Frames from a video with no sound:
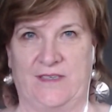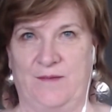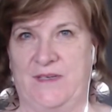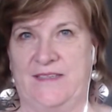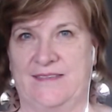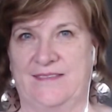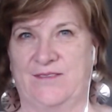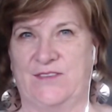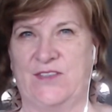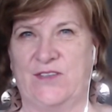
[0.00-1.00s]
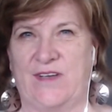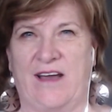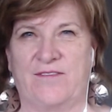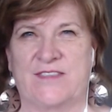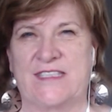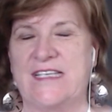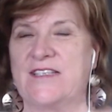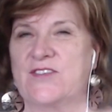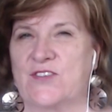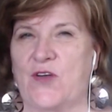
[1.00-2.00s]
I mean, I've
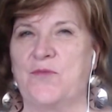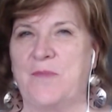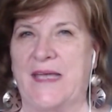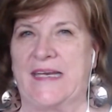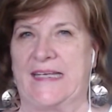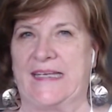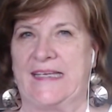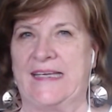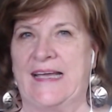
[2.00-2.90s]
seen so many